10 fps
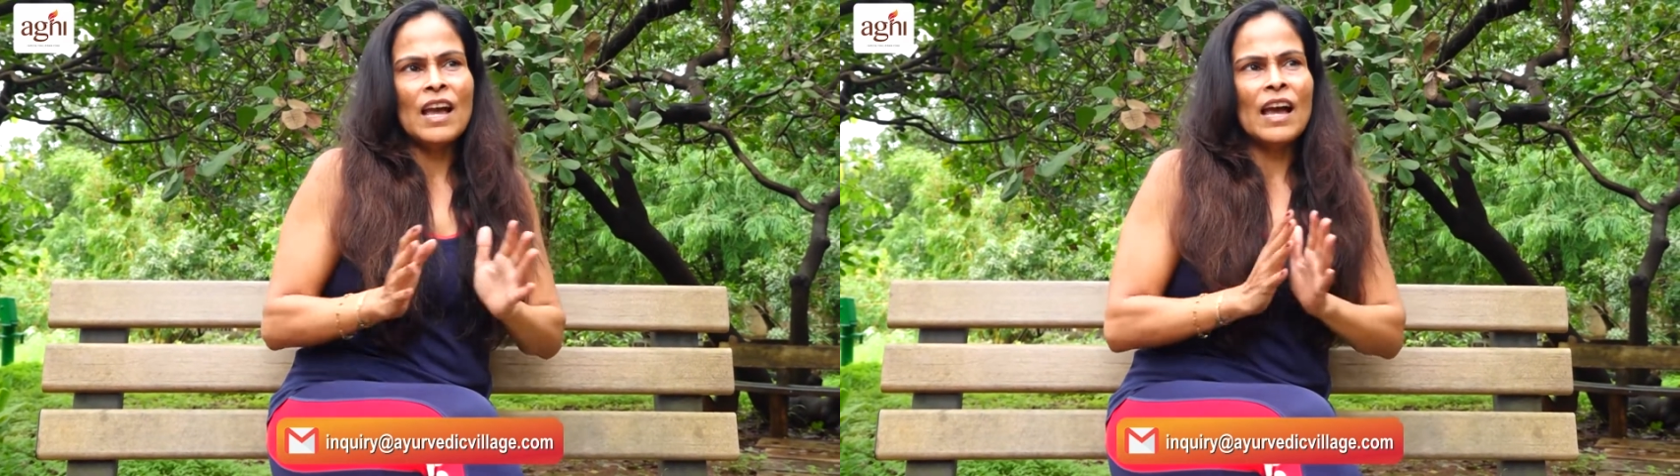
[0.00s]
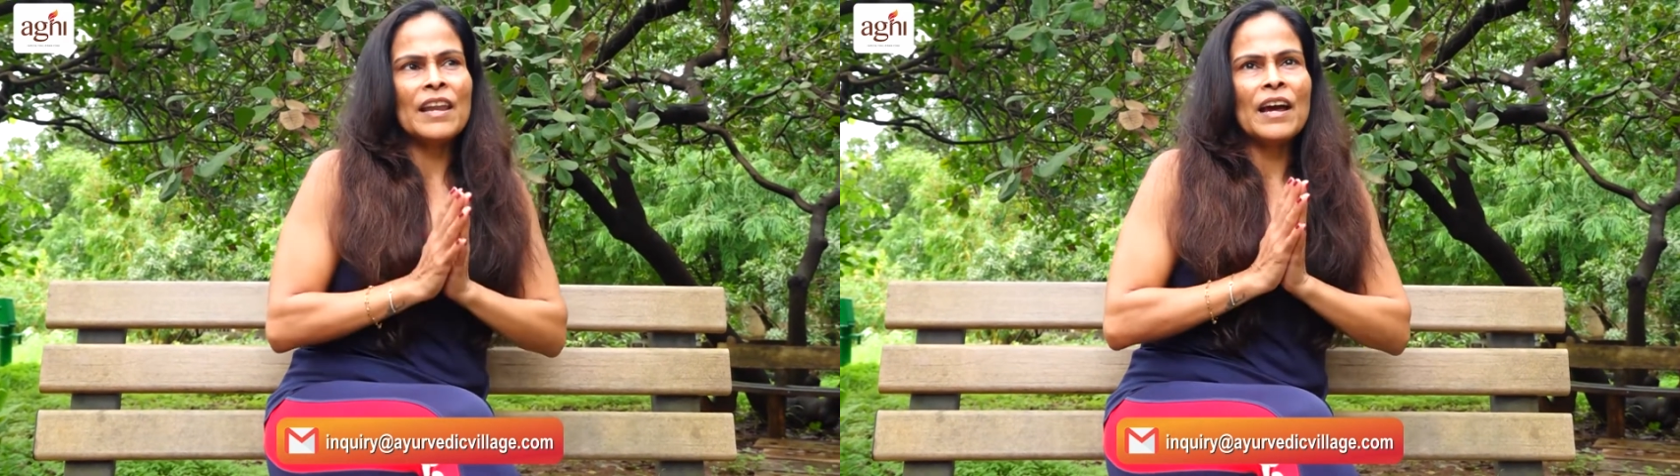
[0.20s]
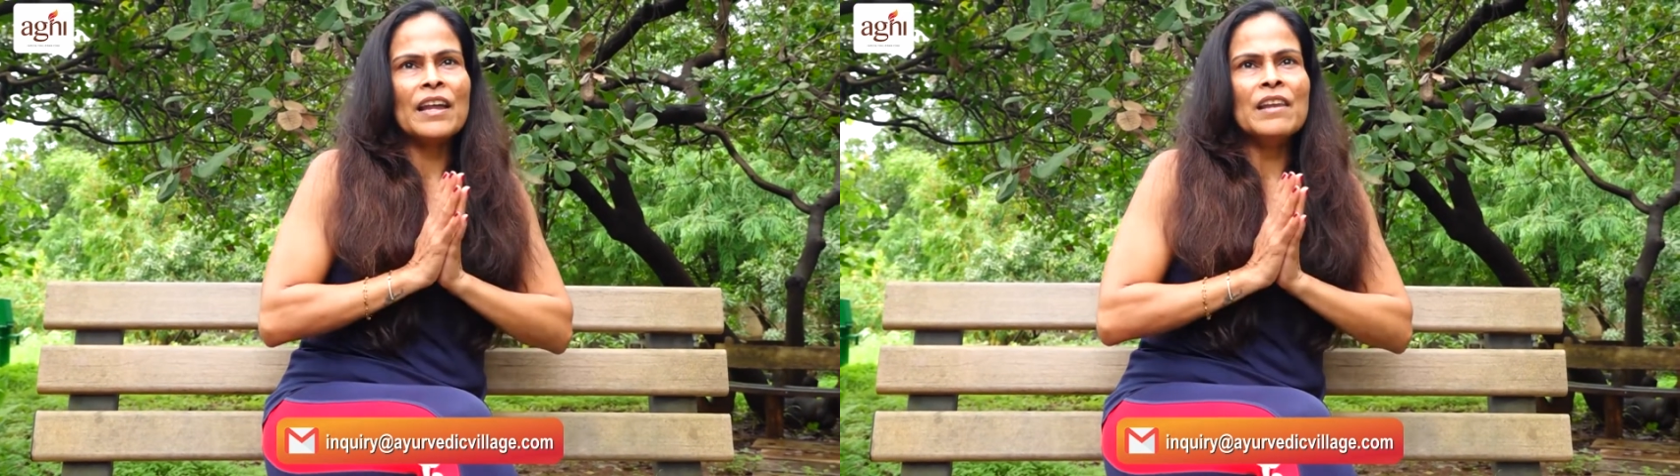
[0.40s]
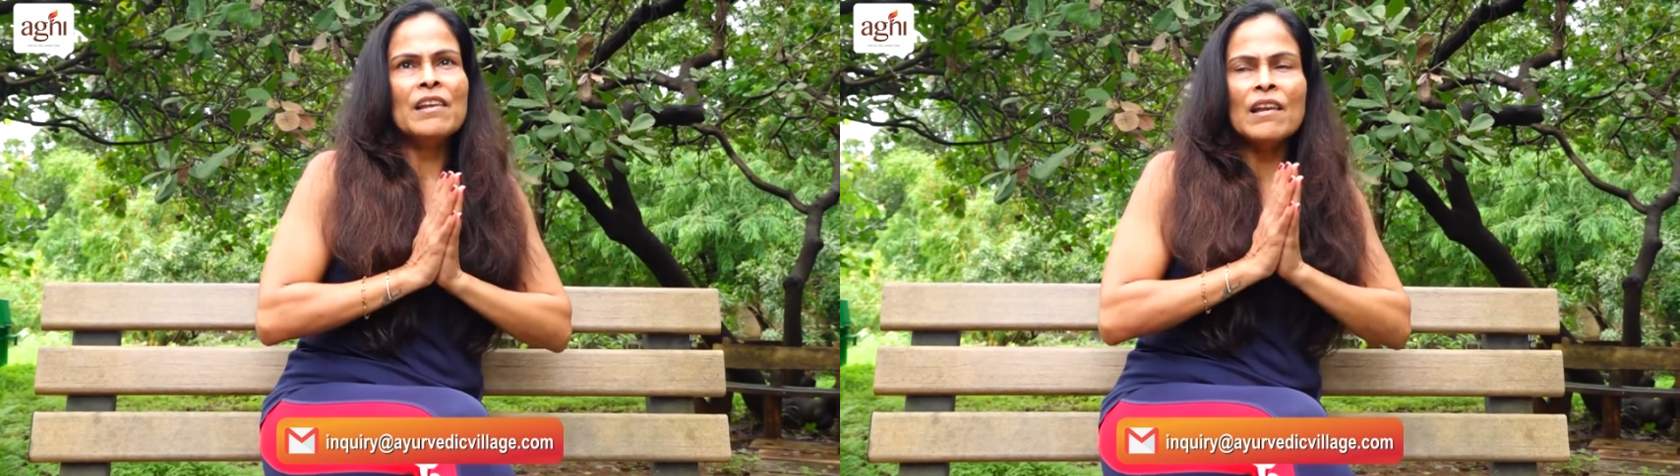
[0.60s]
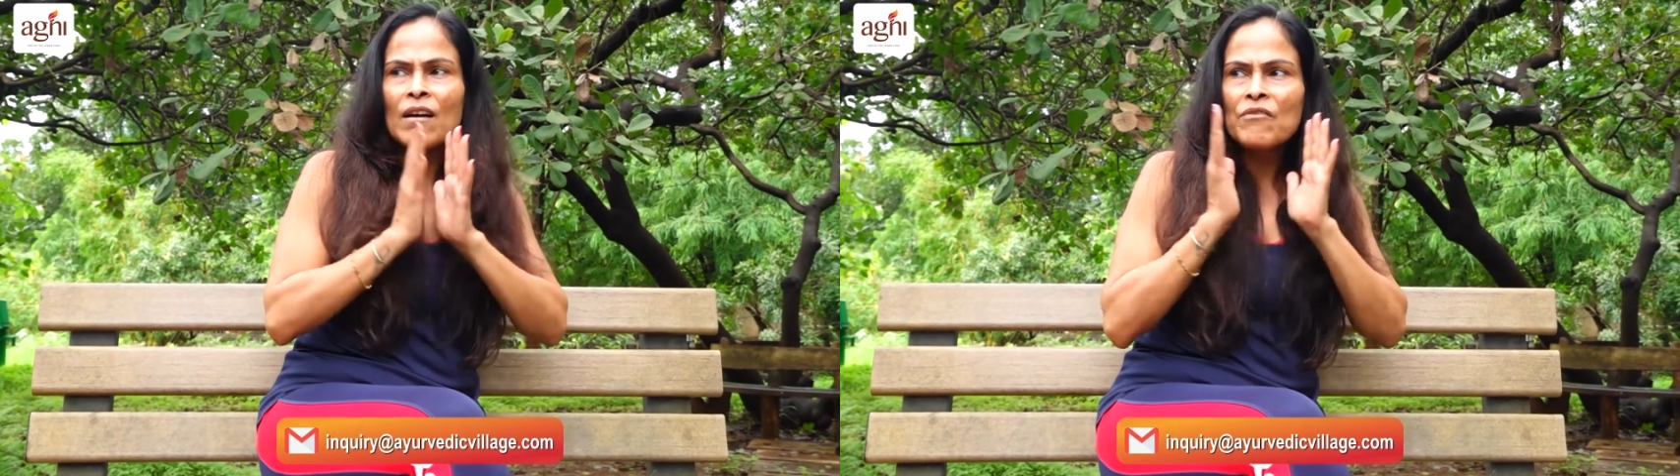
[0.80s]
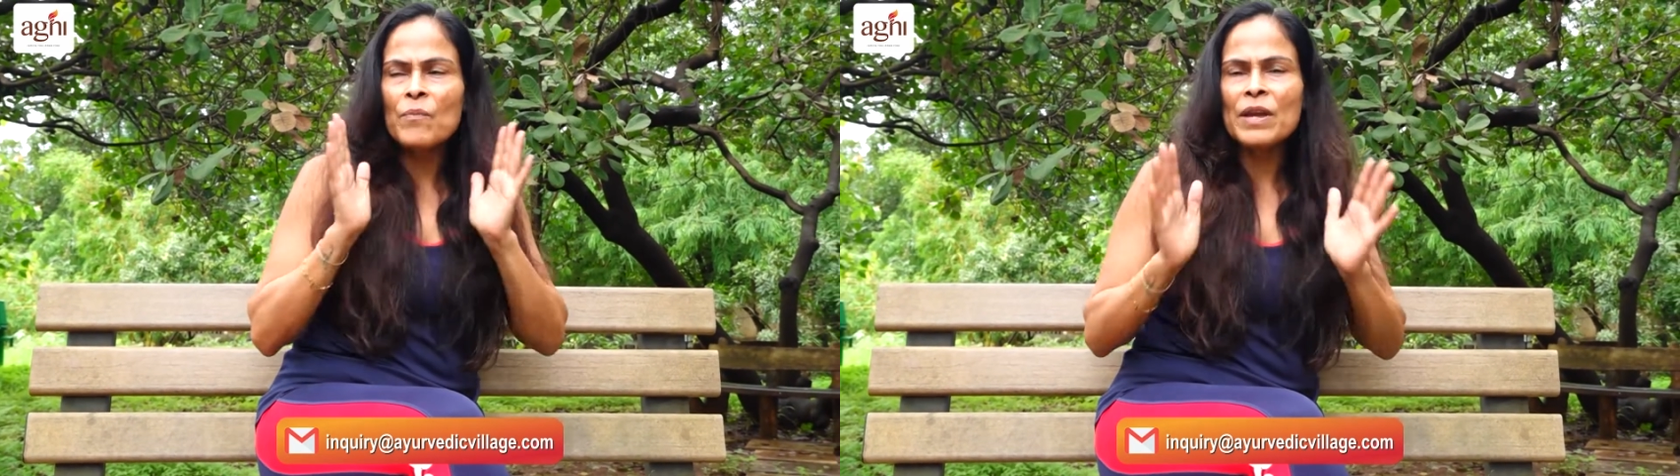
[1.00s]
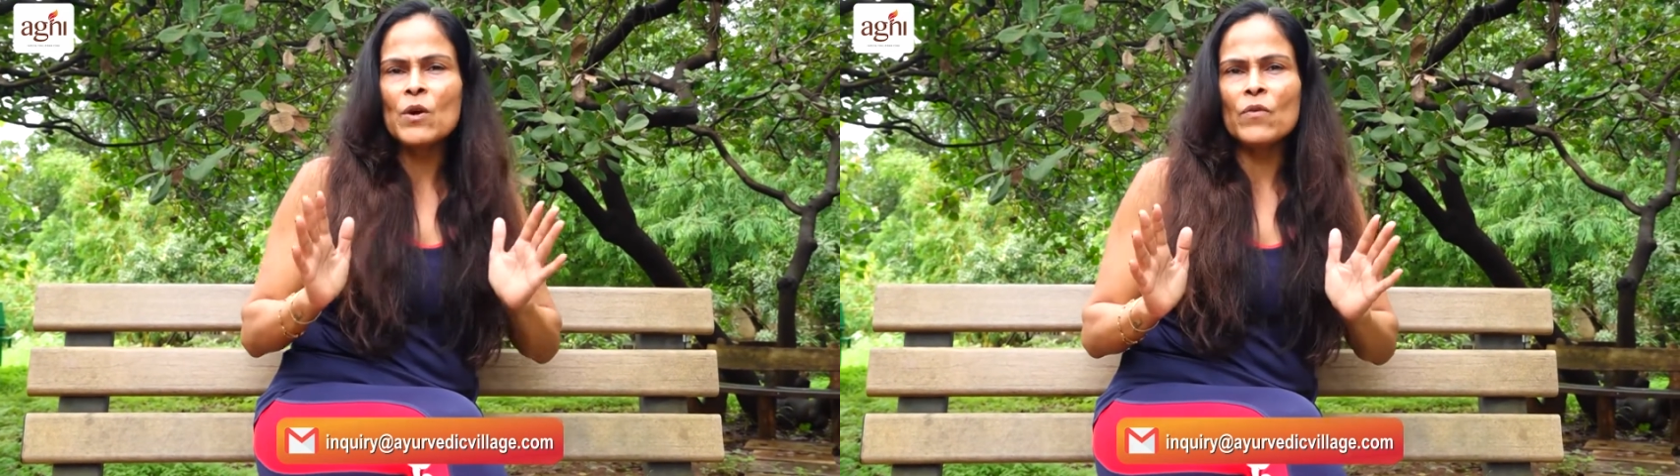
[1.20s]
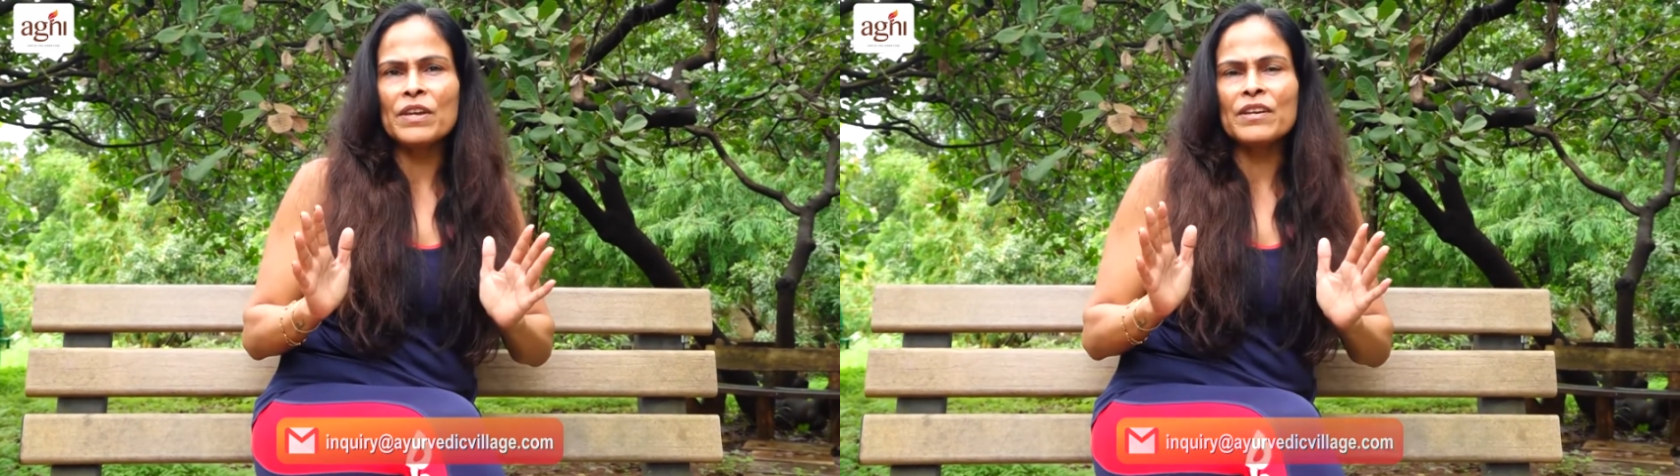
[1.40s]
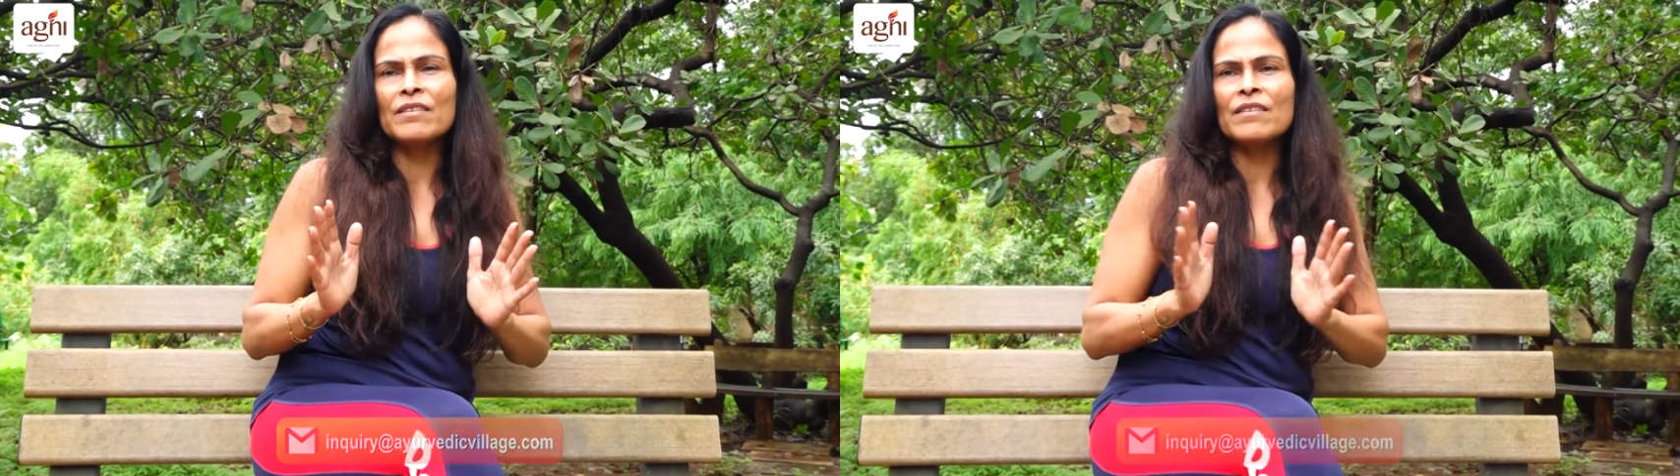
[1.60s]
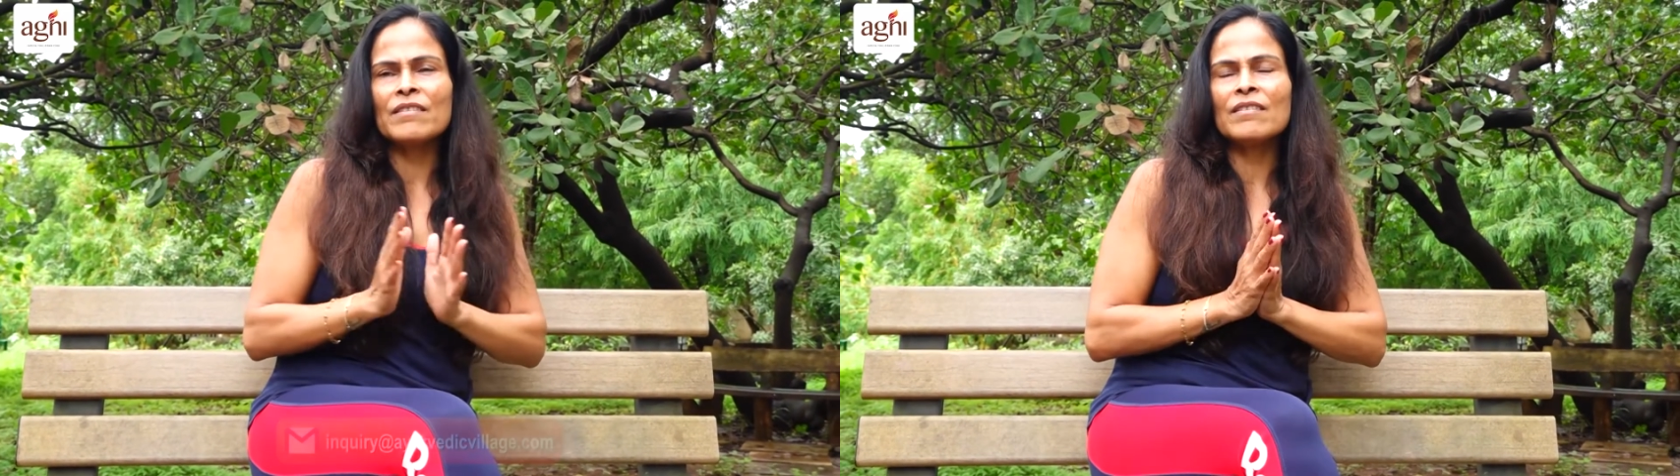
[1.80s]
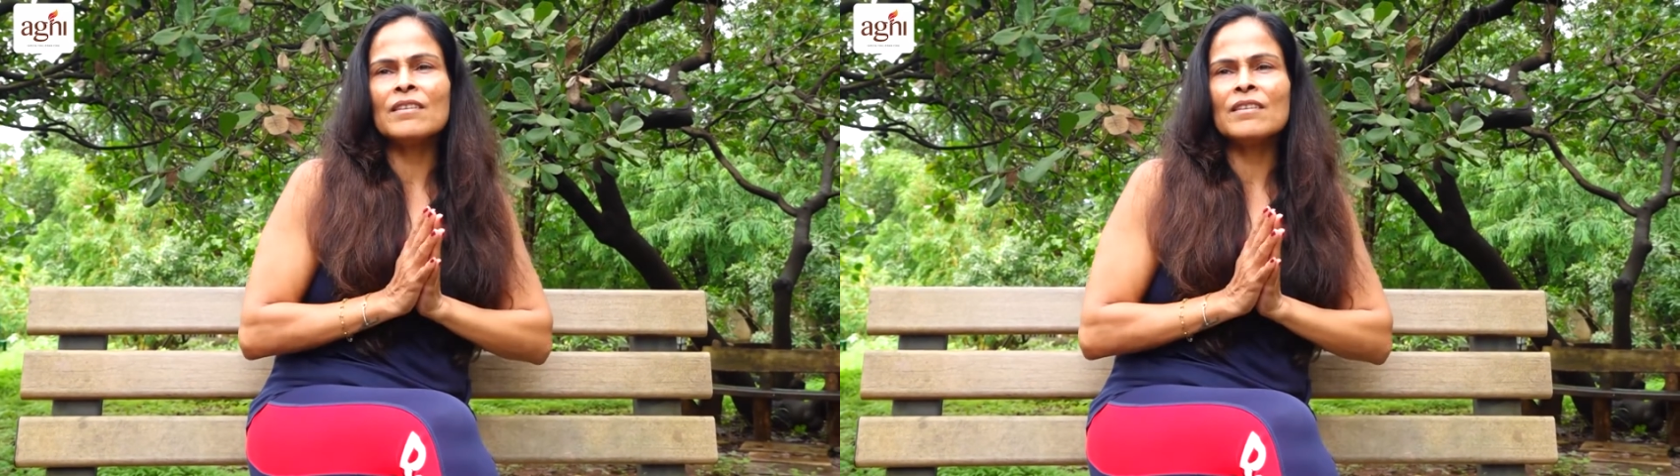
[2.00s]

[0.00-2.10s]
And I love being over here.